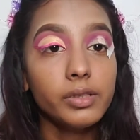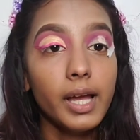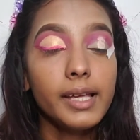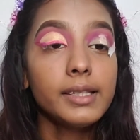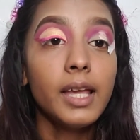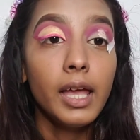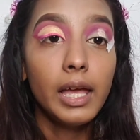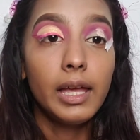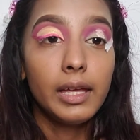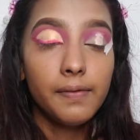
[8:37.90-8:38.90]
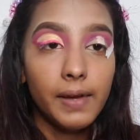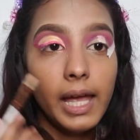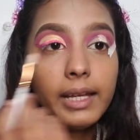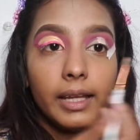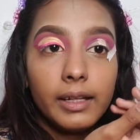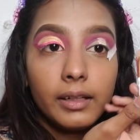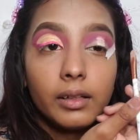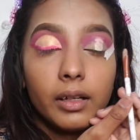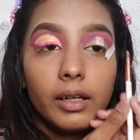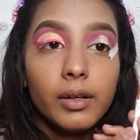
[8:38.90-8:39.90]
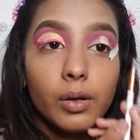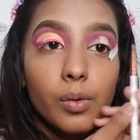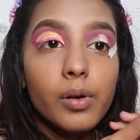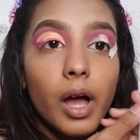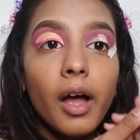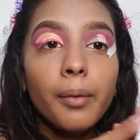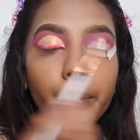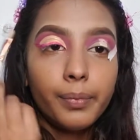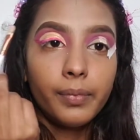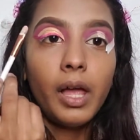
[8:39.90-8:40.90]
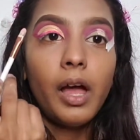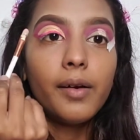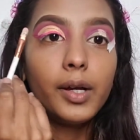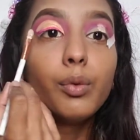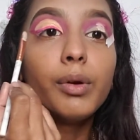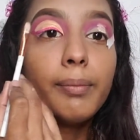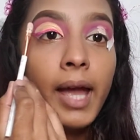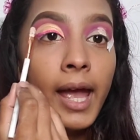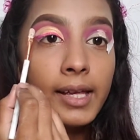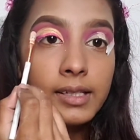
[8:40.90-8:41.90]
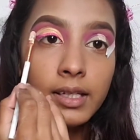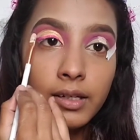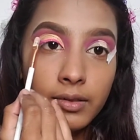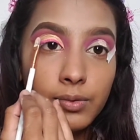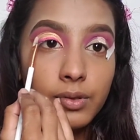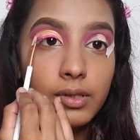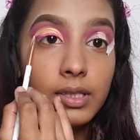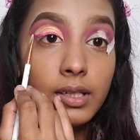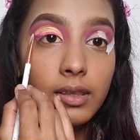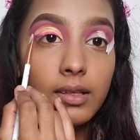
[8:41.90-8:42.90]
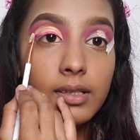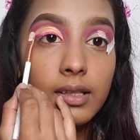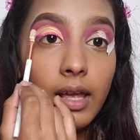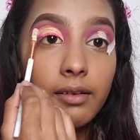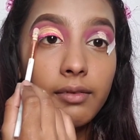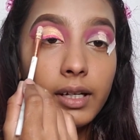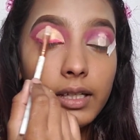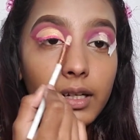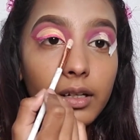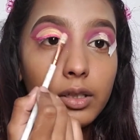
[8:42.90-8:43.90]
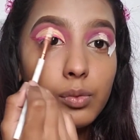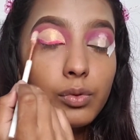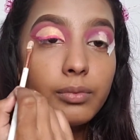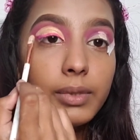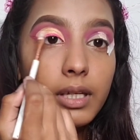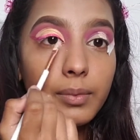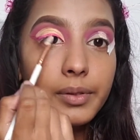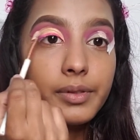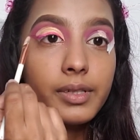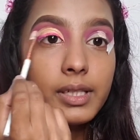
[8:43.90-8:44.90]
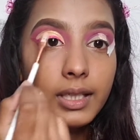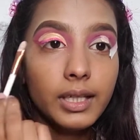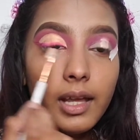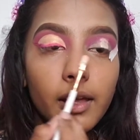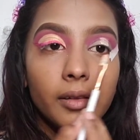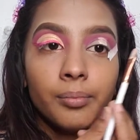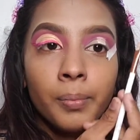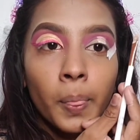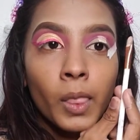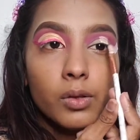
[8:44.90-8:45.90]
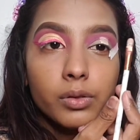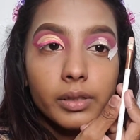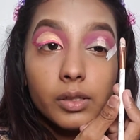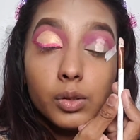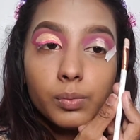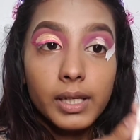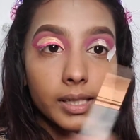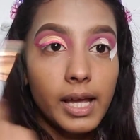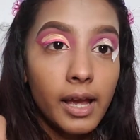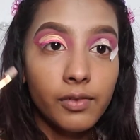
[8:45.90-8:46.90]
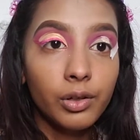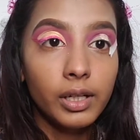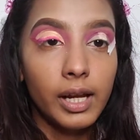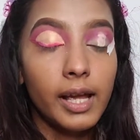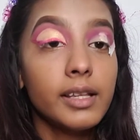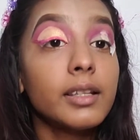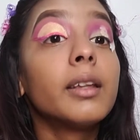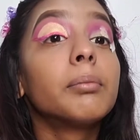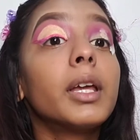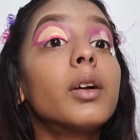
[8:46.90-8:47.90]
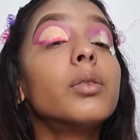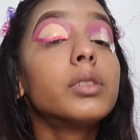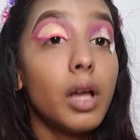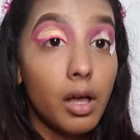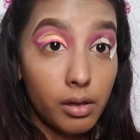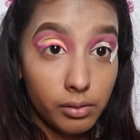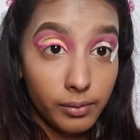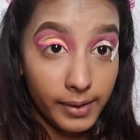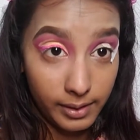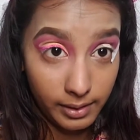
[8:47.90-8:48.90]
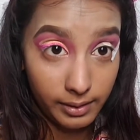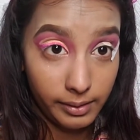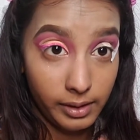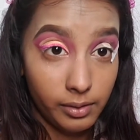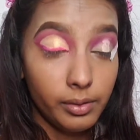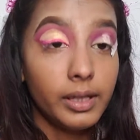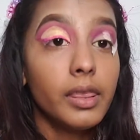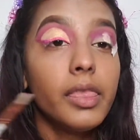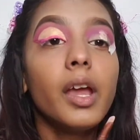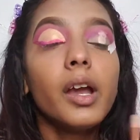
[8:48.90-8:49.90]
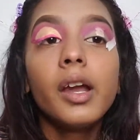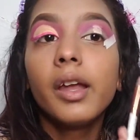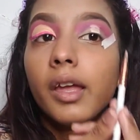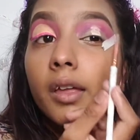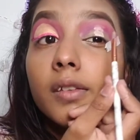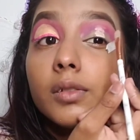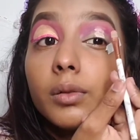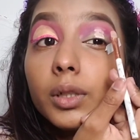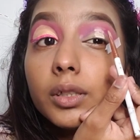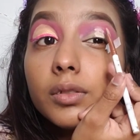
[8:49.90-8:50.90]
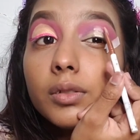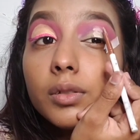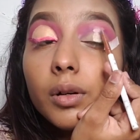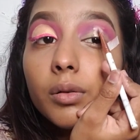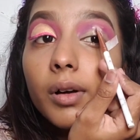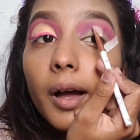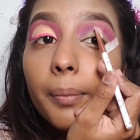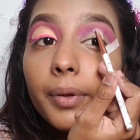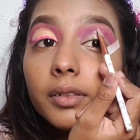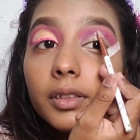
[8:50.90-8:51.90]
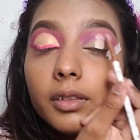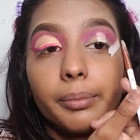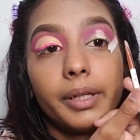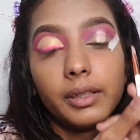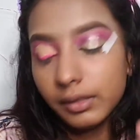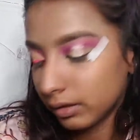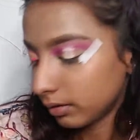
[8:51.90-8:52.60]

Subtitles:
so guys, if I didn't go up, how I open my eyes here and you could see this line right here, you won't be able to see that. So that's because I have hooded eyes and it goes all the way, you know, in there. So you just go up a little bit